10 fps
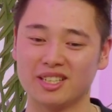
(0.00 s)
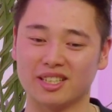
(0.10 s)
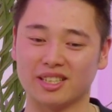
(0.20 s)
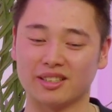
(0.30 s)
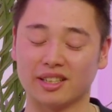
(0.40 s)

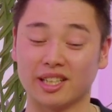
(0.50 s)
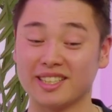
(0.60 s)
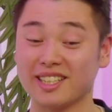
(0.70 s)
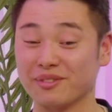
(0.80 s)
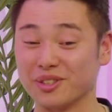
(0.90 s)
And I
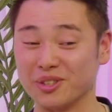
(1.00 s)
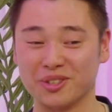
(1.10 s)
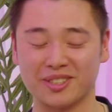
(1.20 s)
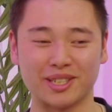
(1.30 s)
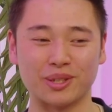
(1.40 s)
did have a
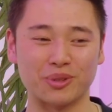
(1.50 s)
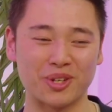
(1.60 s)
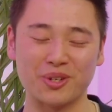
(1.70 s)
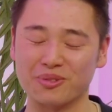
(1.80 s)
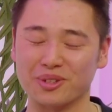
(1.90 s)
YouTube channel, which
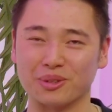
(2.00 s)
hopefully